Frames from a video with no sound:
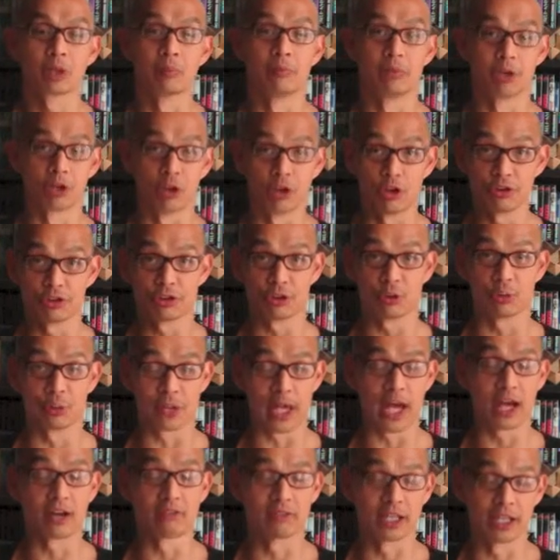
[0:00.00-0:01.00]
But also
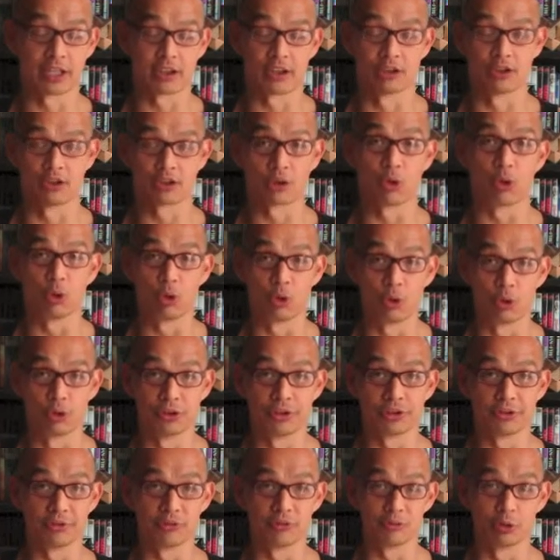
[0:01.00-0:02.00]
we have like this
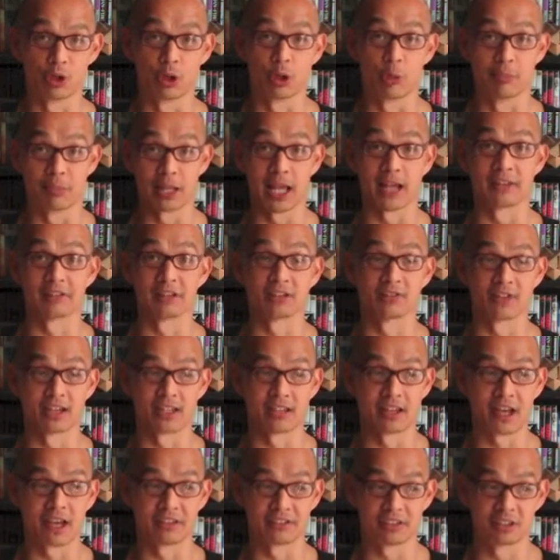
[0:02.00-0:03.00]
whole, you know, Plastic
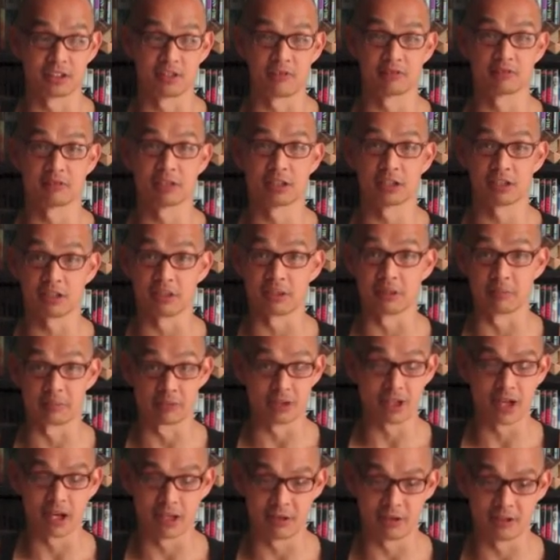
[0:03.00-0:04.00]
Fantastic Clean